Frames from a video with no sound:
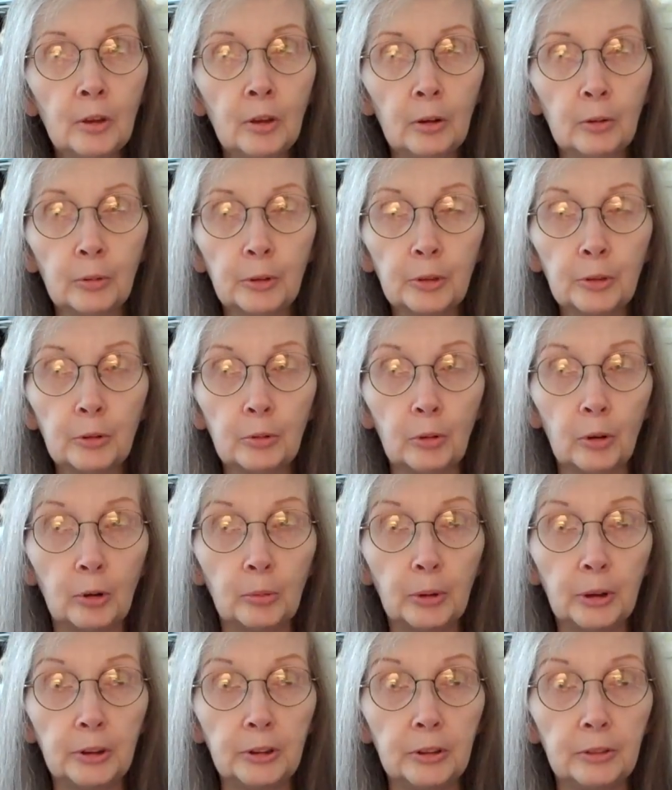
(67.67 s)
I went through all
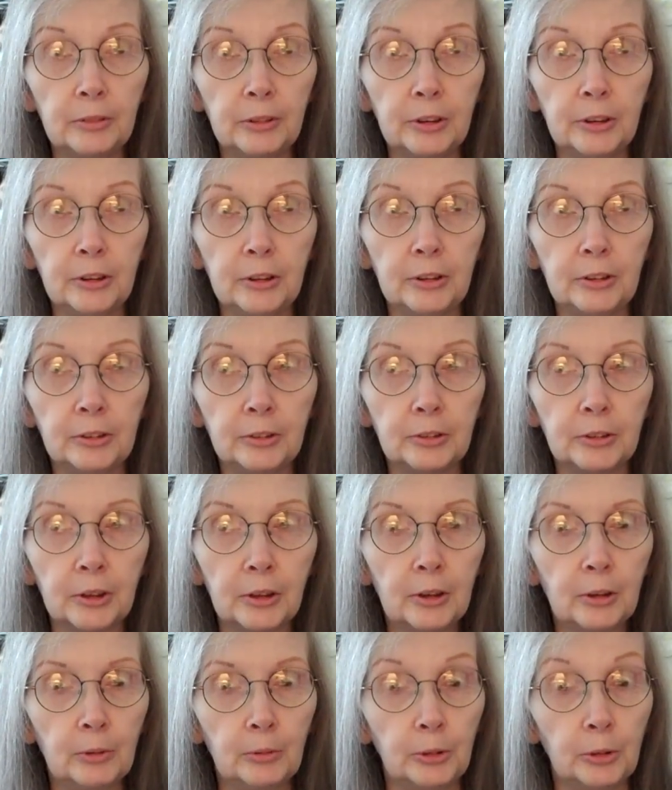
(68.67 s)
my DVDs,
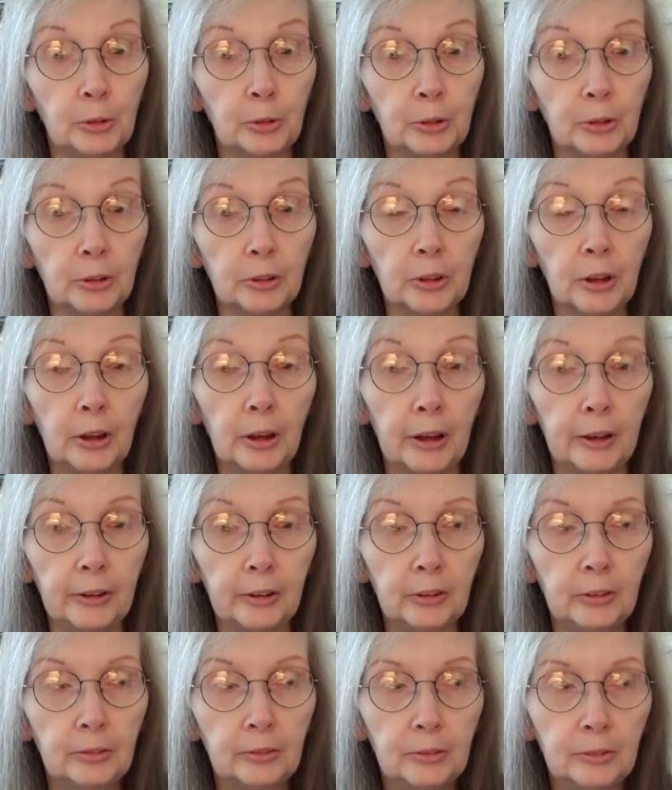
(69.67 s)
which is a lot.
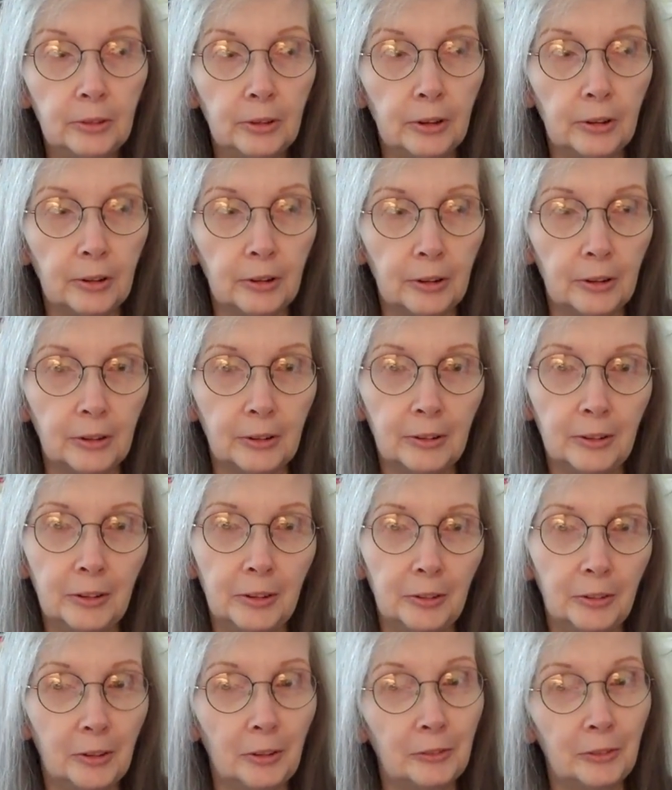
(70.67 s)
And
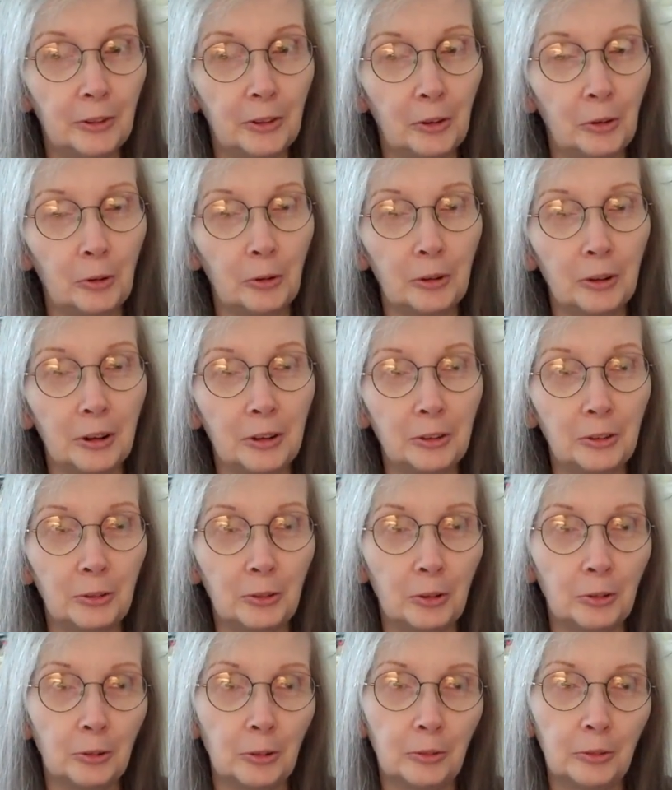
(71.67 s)
they're not very organized. They're
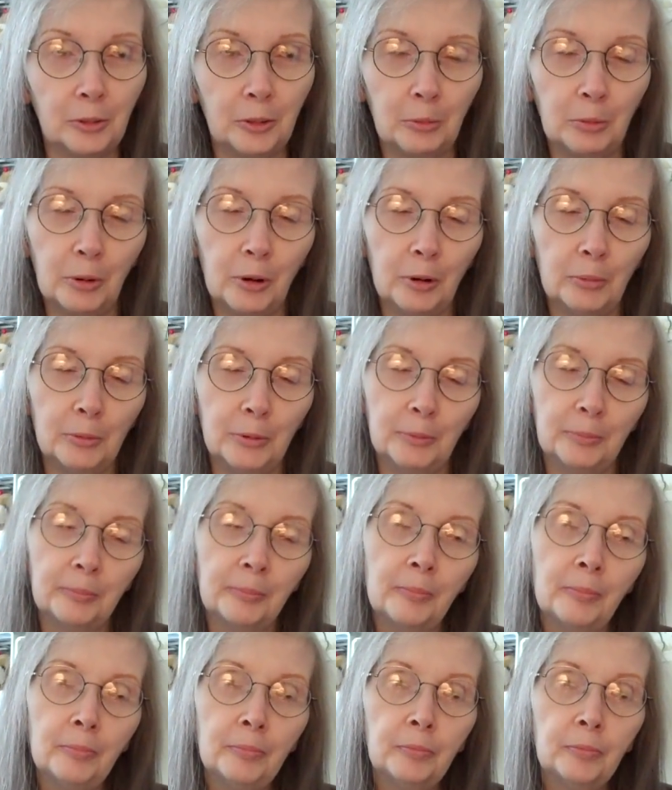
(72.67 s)
all over the apartment.
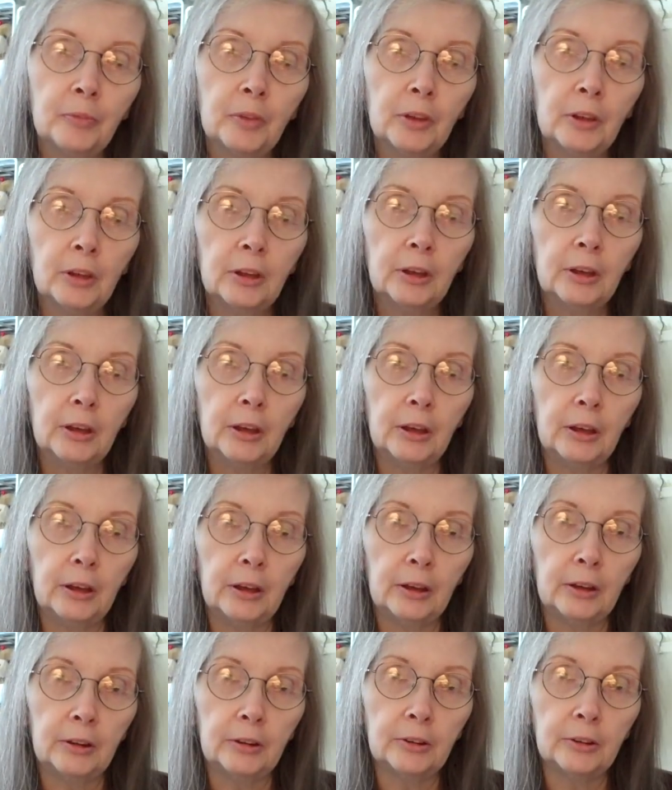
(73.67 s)

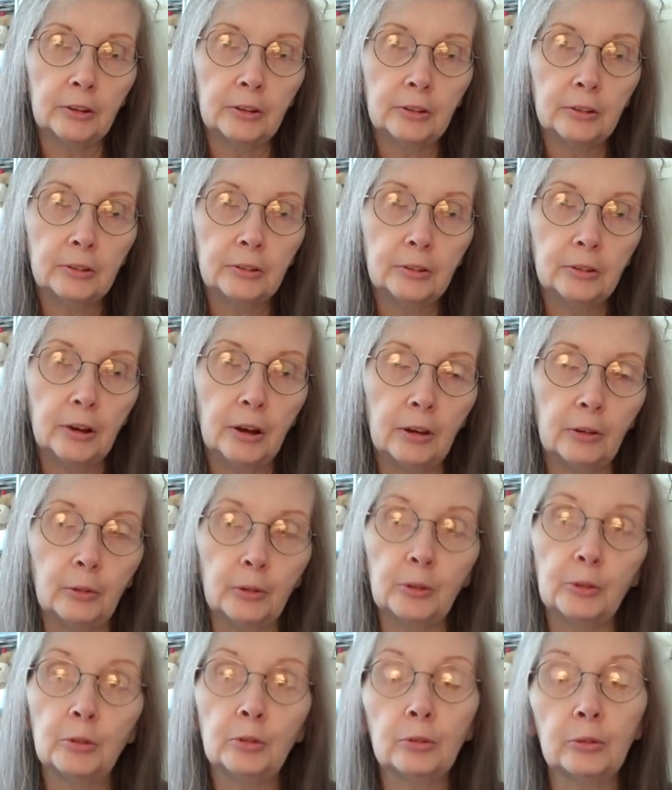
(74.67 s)
And I
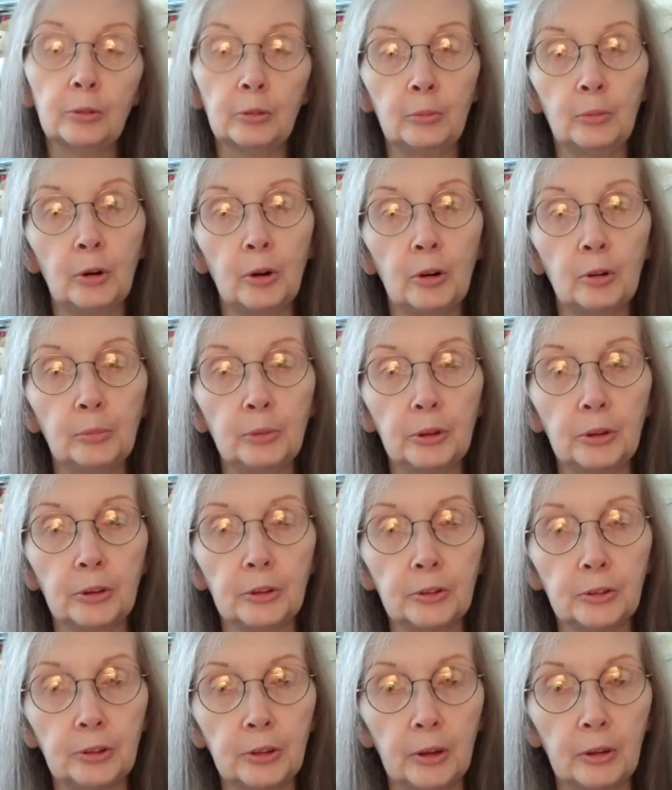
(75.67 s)
went through them all
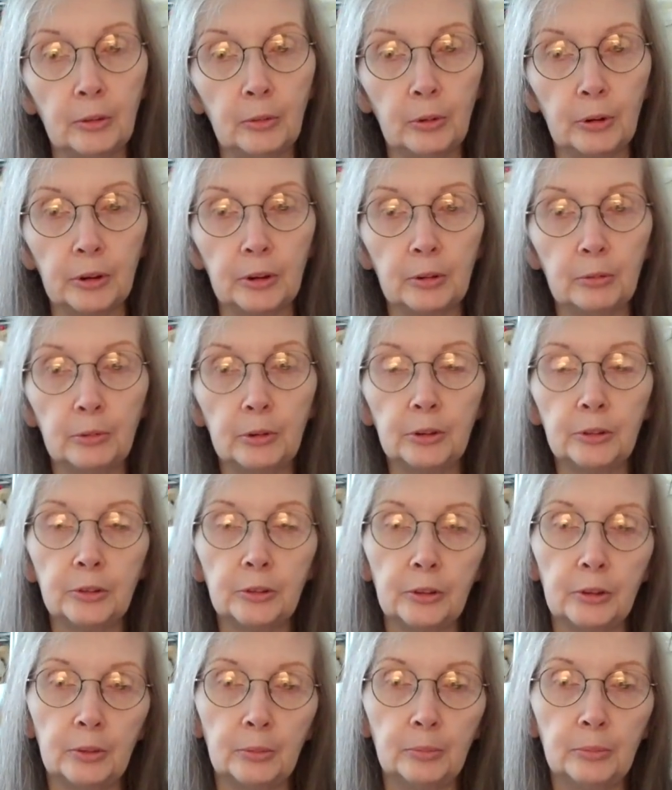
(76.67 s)
because I want to get rid of
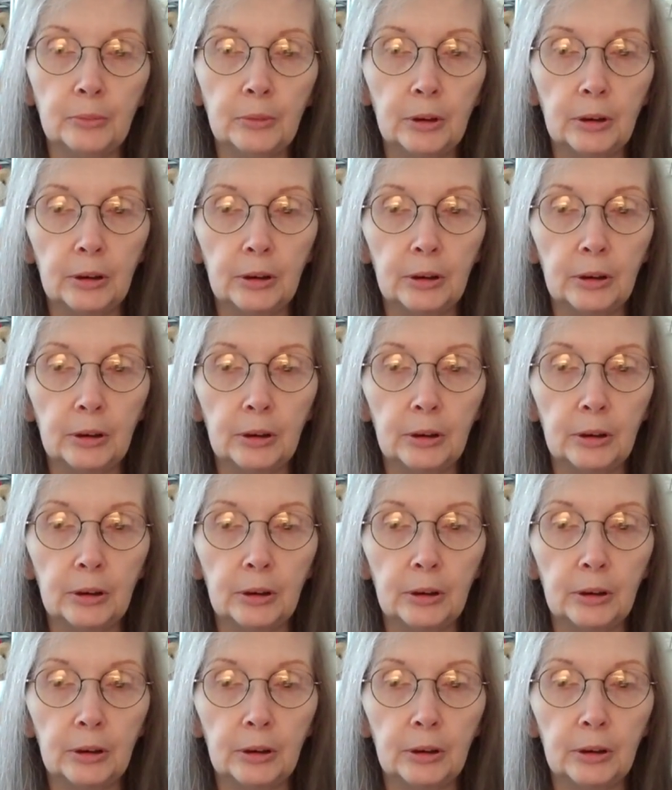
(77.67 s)
some.